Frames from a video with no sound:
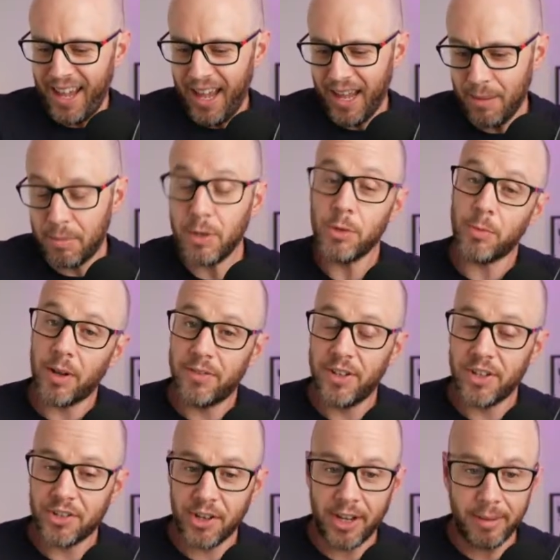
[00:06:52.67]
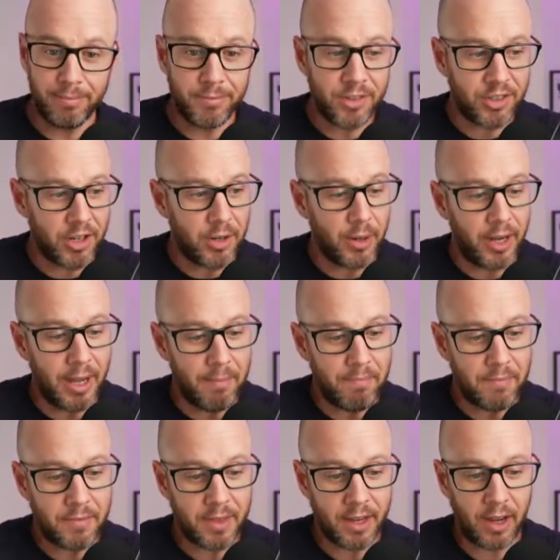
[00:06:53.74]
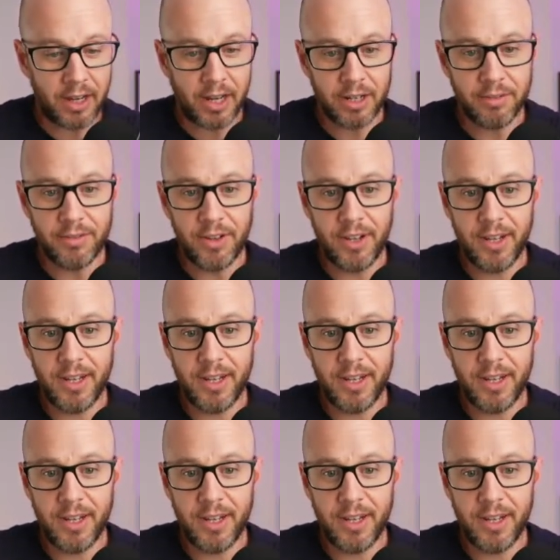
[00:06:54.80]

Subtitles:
But it was my first time. So I kind of